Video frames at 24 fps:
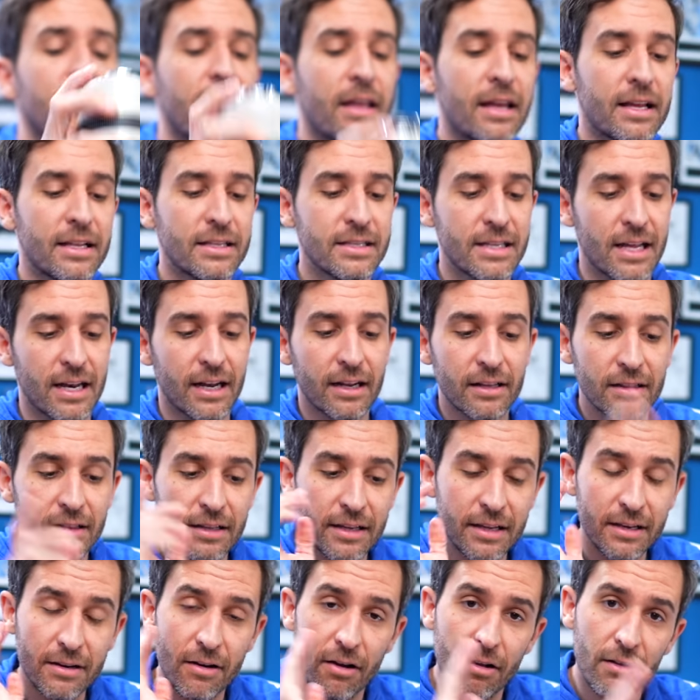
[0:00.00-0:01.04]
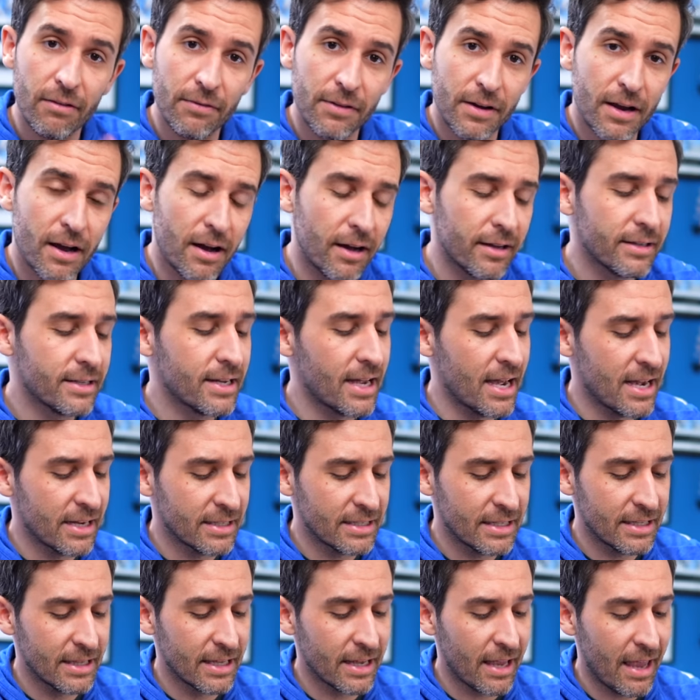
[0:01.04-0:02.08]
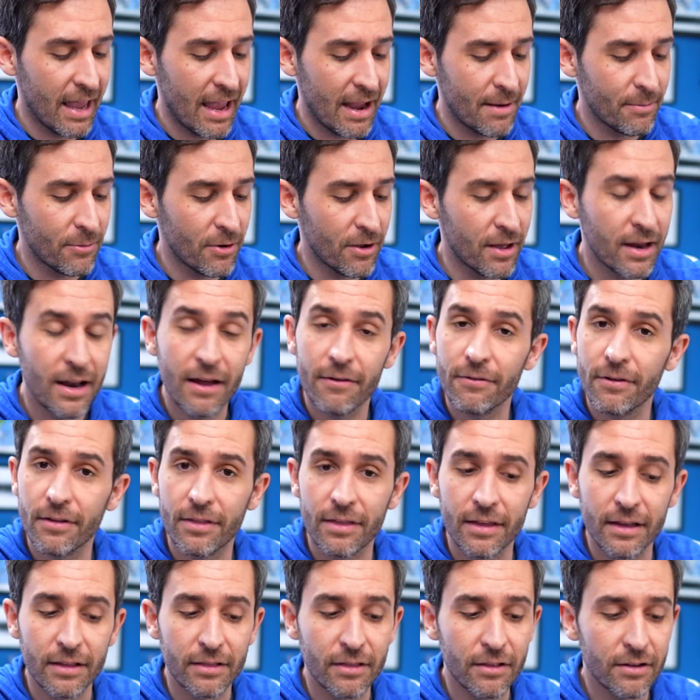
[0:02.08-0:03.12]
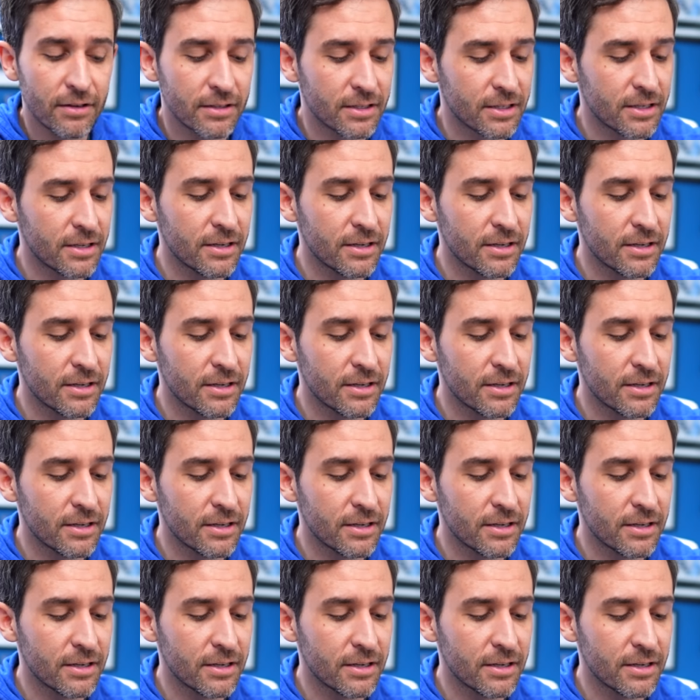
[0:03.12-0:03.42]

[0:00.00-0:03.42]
lens, and I cleaned all of the contacts in the camera, and everything looks